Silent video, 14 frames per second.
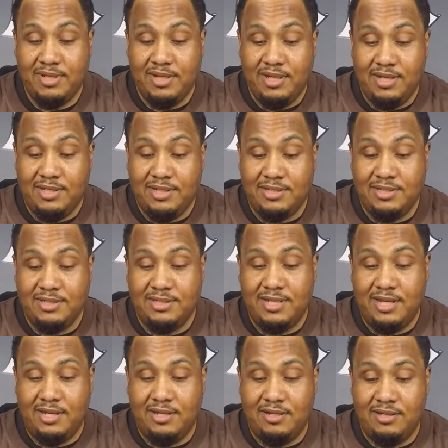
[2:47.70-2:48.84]
This is
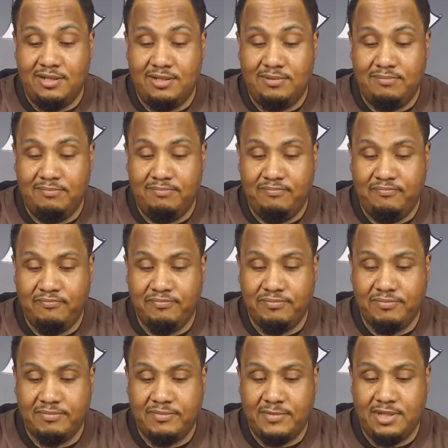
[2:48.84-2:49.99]

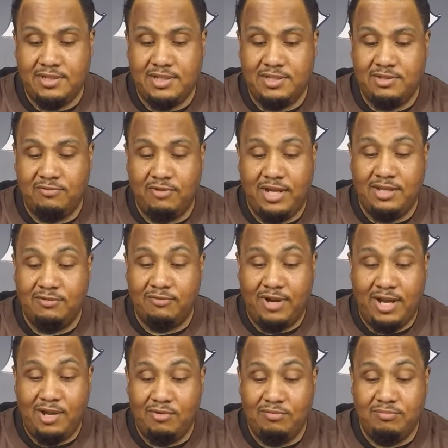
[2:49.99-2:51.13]
it's just a regular
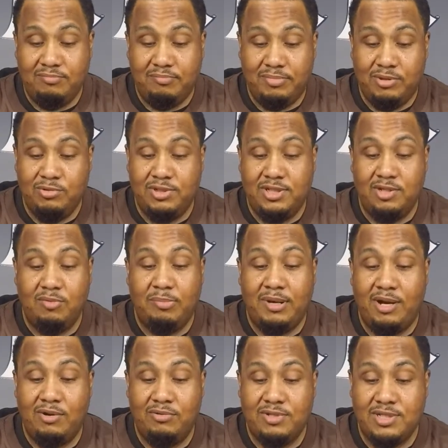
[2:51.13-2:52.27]
round blue steel
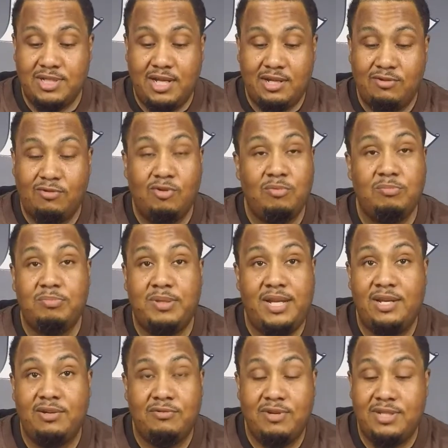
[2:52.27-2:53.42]
barrel. It's not chrome plated
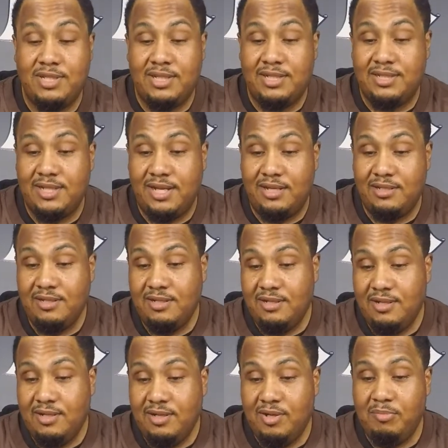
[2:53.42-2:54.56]
or anything like that.
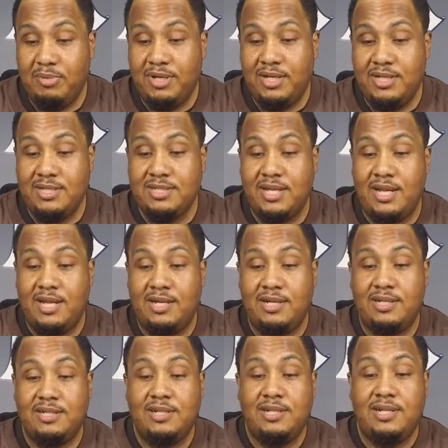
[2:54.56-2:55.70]
But it is a
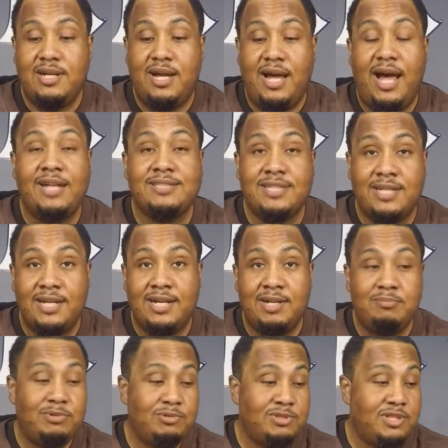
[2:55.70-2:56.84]
octagon
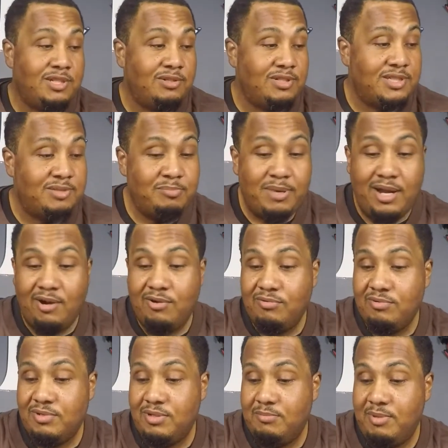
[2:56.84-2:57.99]
blue steel, because this barrel,
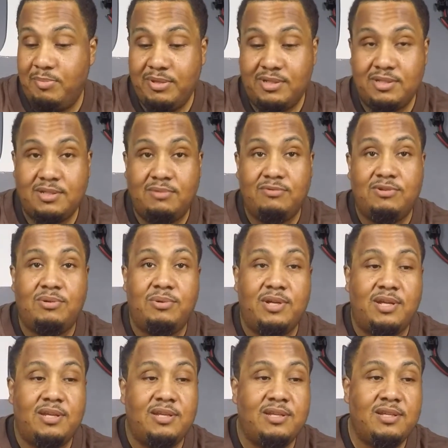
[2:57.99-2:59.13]
let me pick this up real
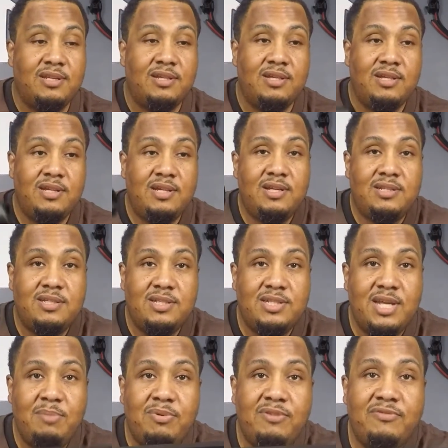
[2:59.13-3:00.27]
quick. The
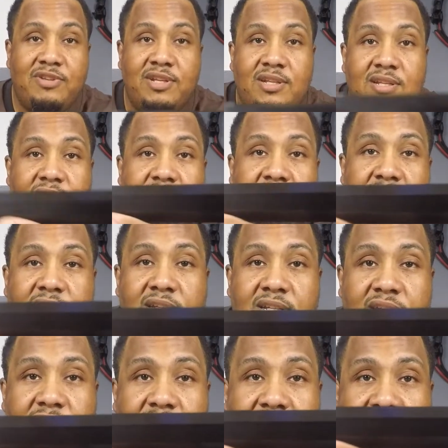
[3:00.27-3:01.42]
shape of it
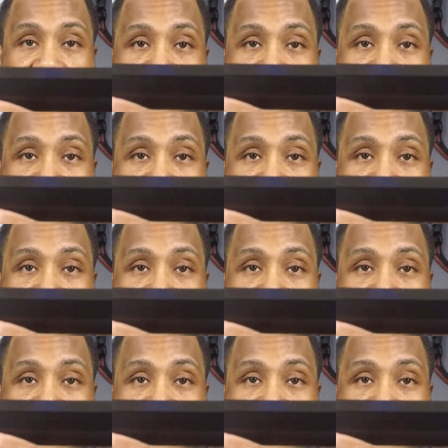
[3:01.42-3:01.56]
isn't